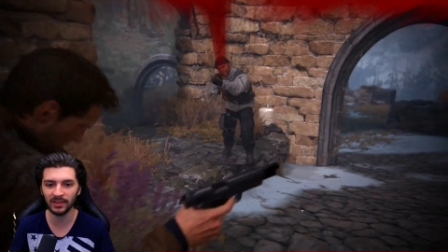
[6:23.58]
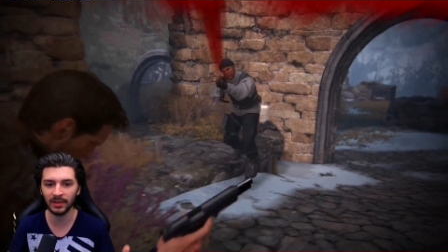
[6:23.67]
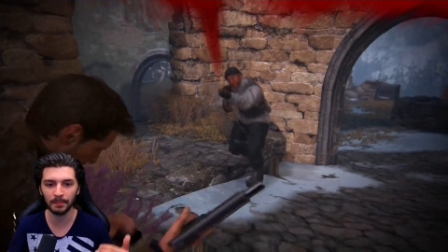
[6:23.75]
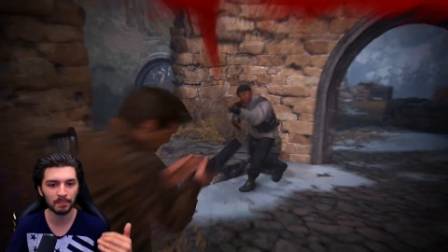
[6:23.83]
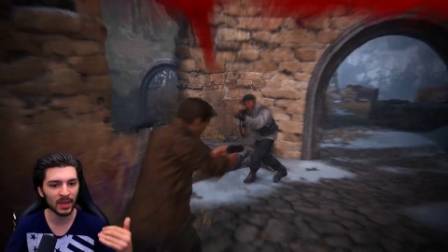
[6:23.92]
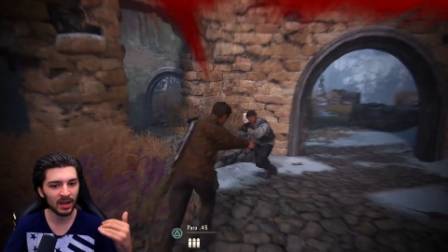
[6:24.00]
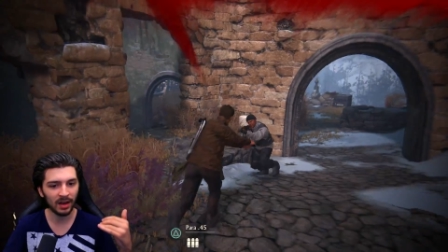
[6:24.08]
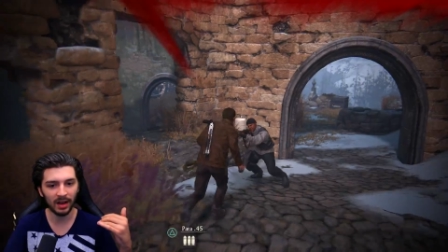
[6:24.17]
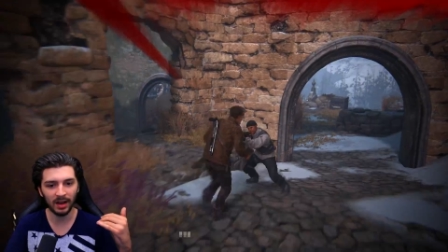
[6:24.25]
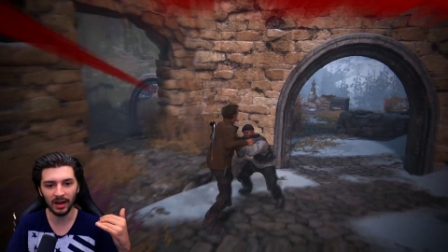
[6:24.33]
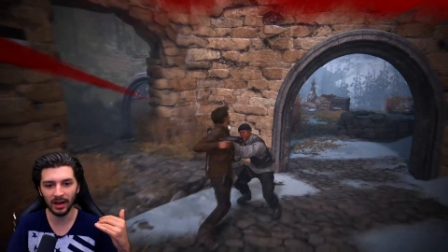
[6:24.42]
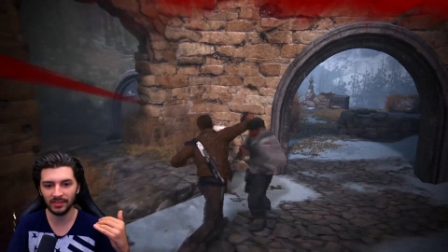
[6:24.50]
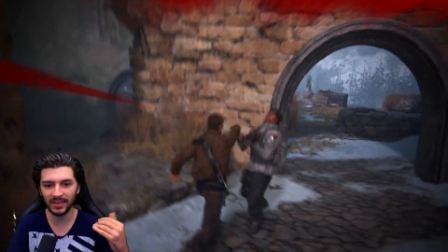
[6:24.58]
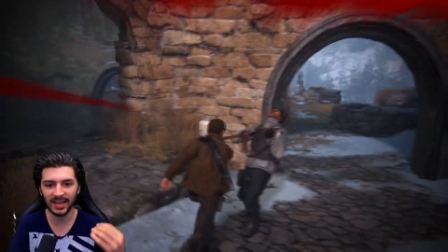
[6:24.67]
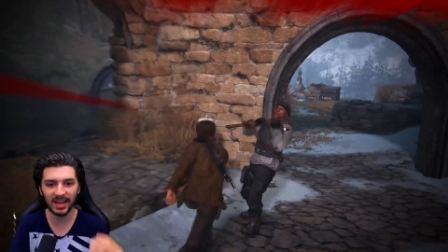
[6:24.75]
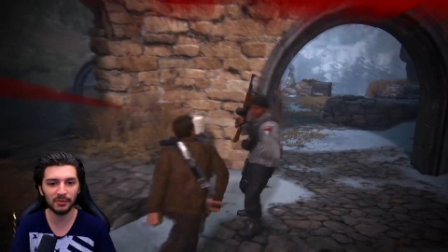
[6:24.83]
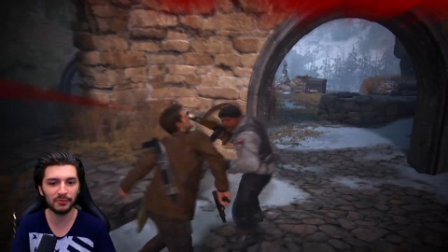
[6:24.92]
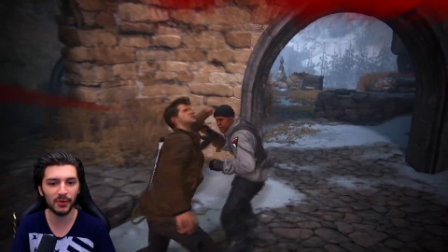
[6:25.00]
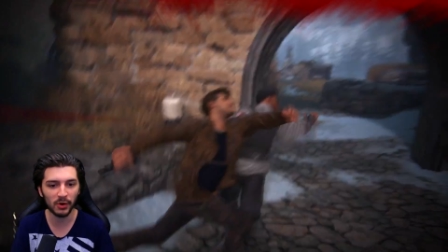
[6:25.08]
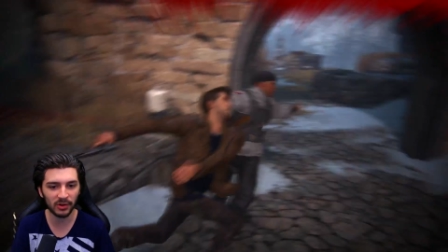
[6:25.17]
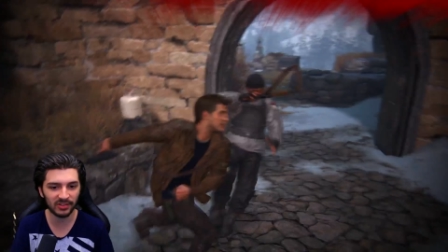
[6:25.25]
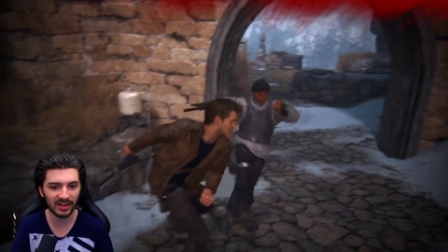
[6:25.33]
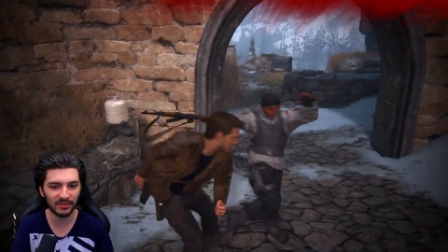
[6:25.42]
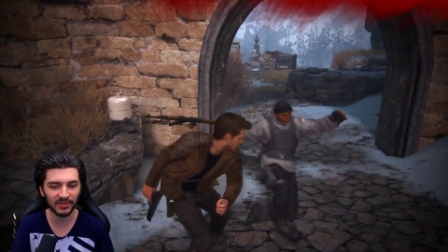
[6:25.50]
the taking
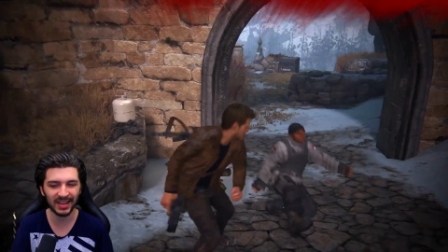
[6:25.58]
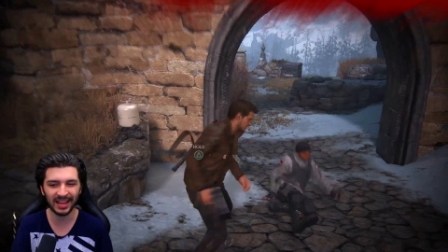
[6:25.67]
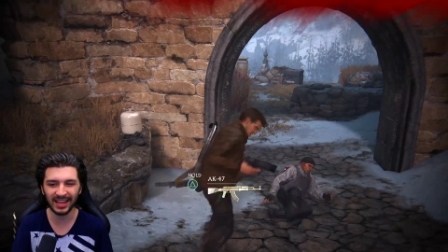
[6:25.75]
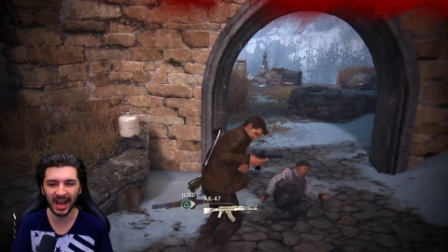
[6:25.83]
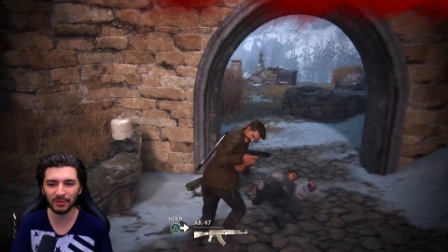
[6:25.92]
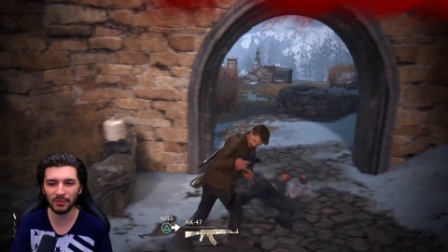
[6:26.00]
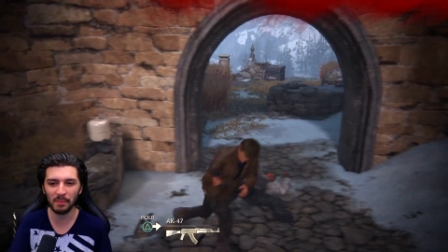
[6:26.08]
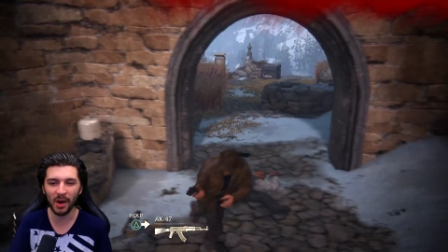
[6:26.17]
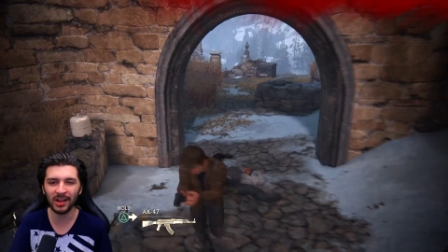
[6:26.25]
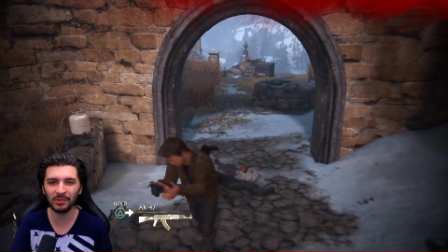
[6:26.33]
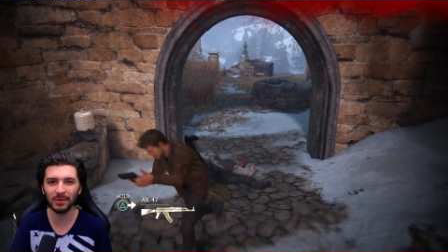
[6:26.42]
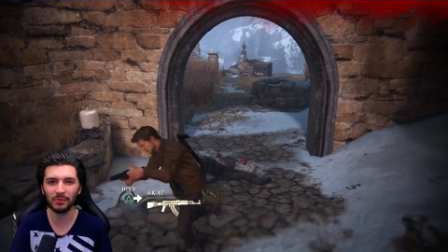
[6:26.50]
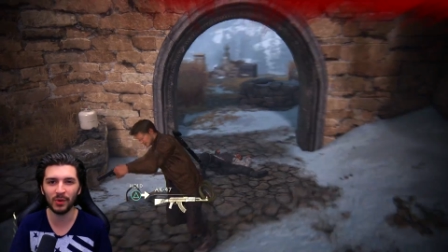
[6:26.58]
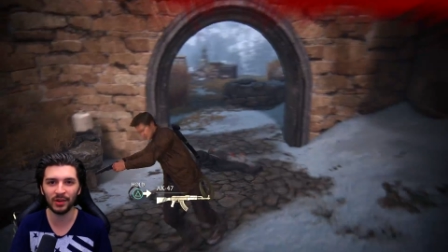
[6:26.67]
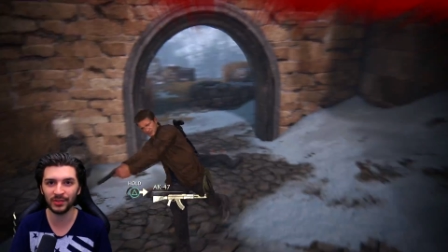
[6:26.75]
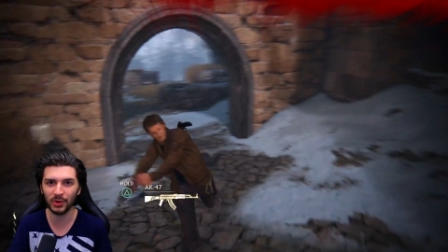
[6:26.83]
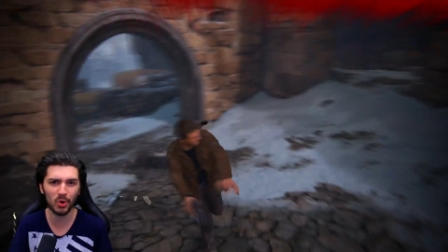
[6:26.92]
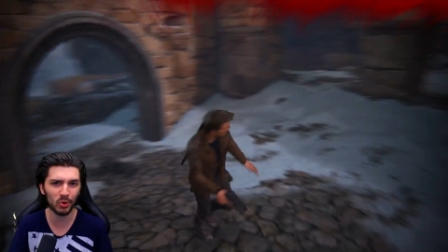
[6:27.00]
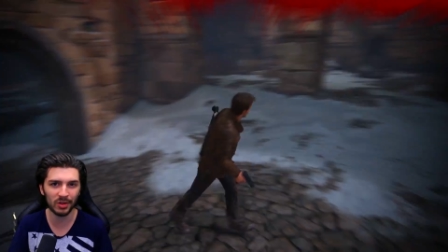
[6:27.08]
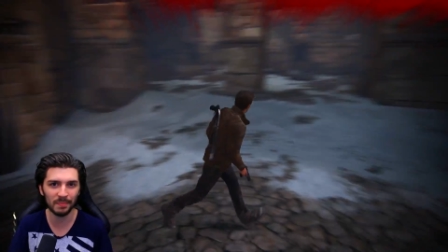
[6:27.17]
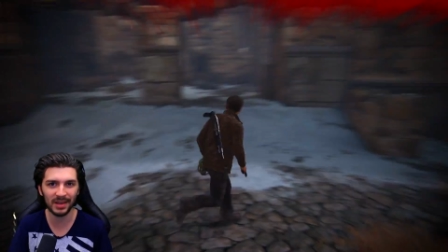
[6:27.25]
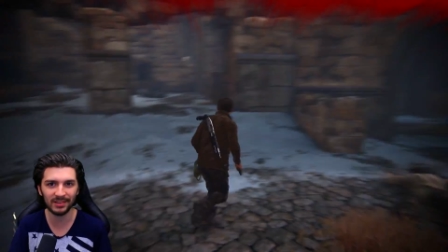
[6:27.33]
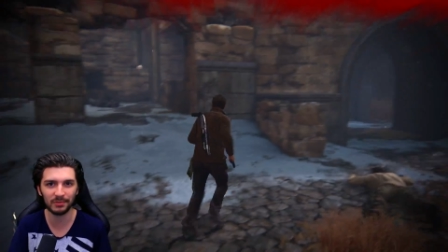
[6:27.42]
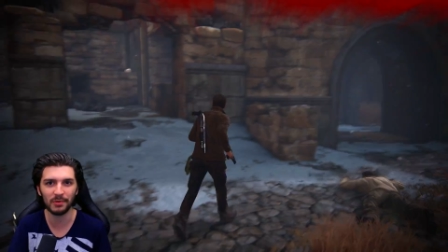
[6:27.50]
photos and everything, it kind of reminds me of what Golden
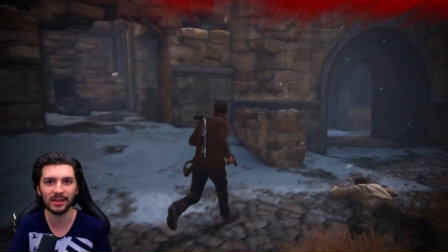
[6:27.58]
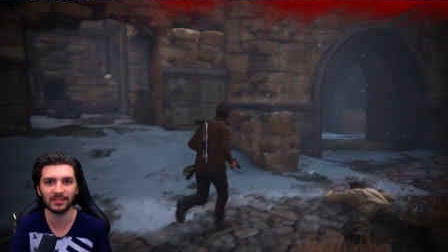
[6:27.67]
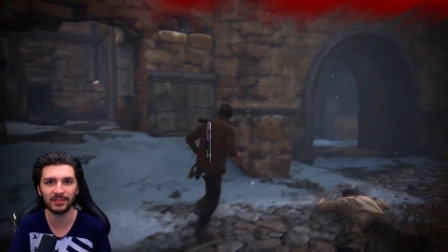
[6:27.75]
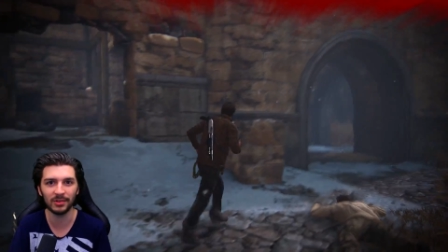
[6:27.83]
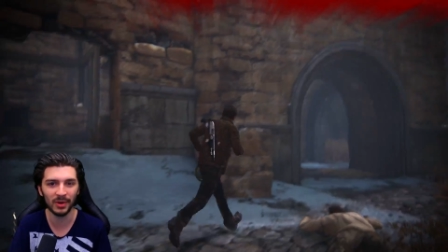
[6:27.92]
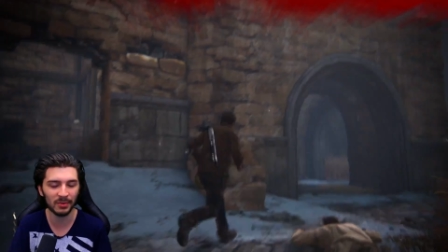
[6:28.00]
Abyss tried to do.